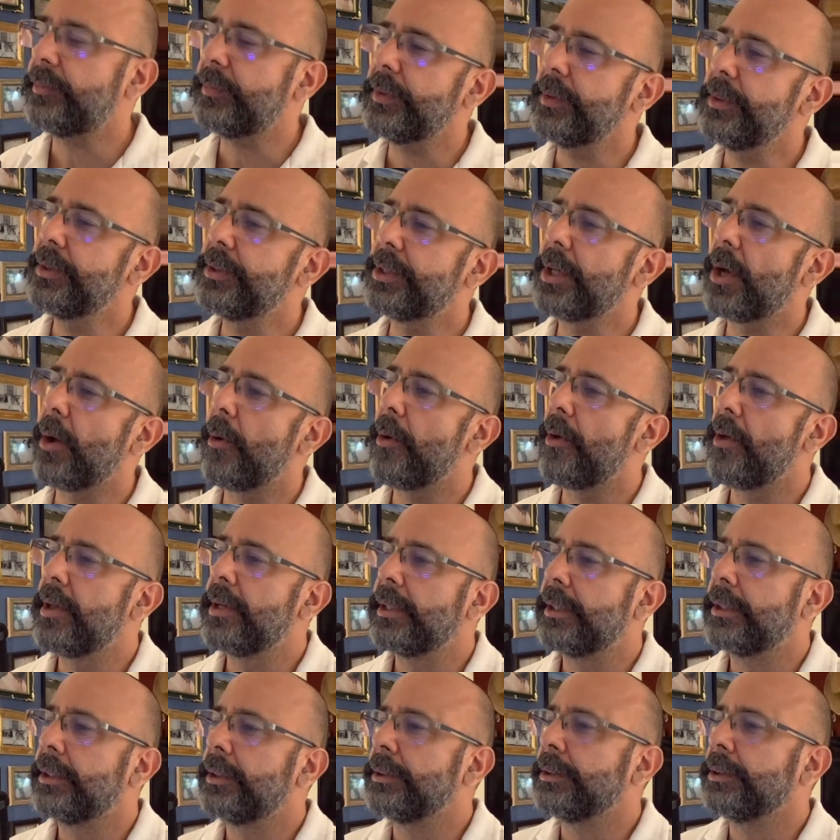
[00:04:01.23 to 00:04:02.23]
So
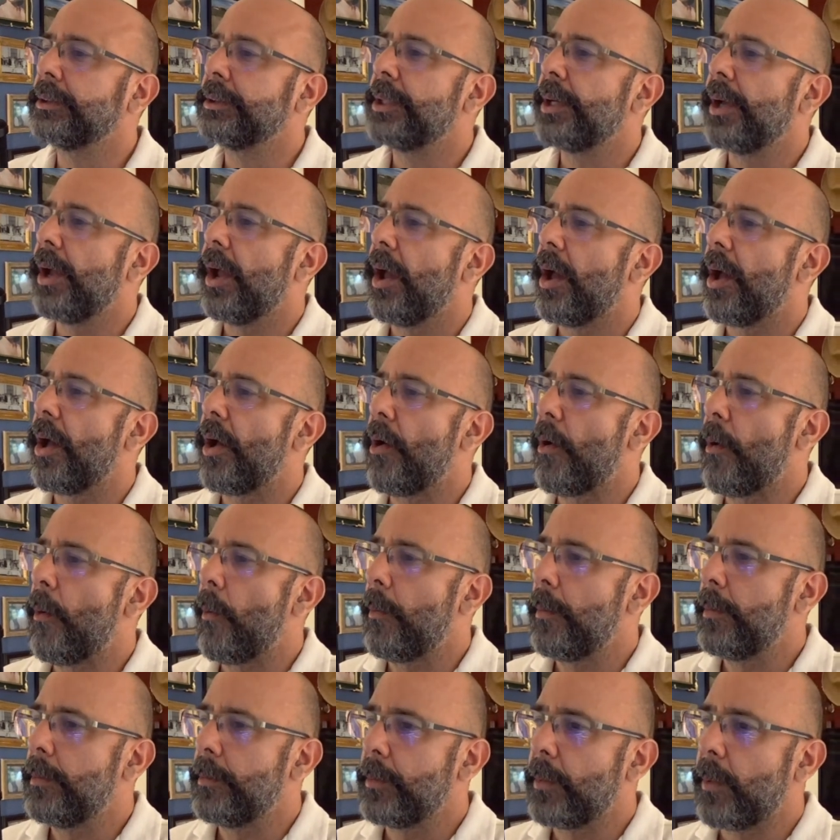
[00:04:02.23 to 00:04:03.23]

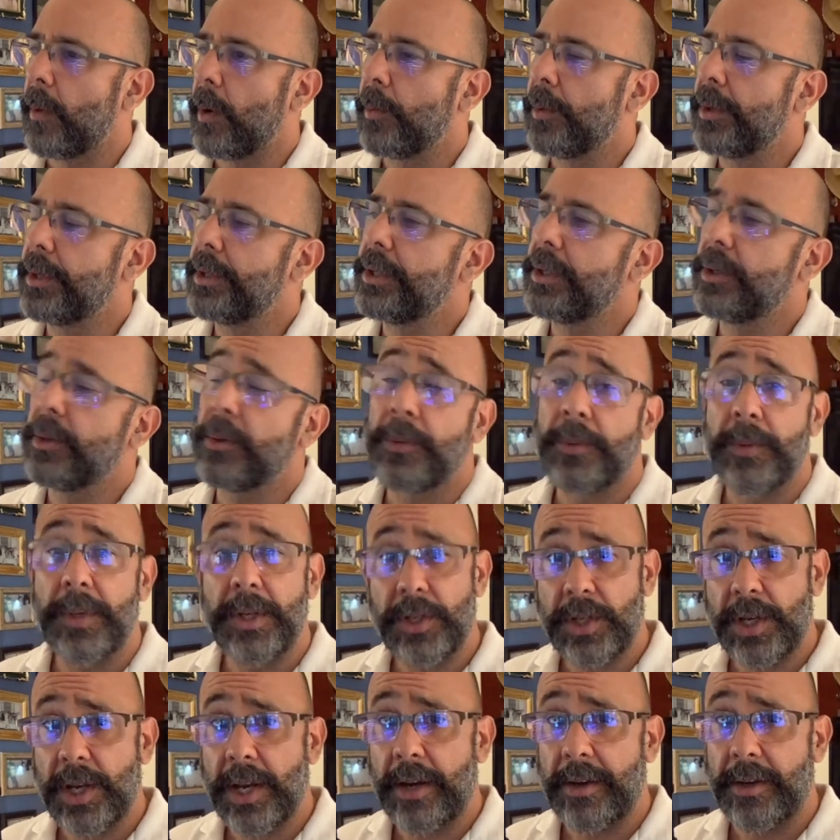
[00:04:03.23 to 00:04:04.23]
we're going to go through
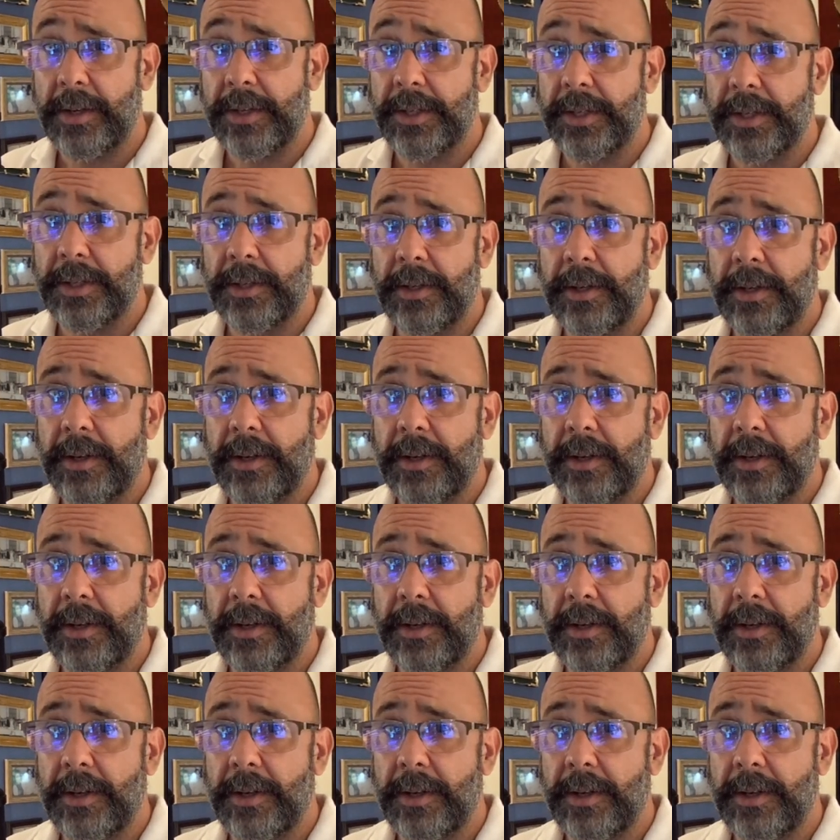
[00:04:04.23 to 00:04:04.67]
each character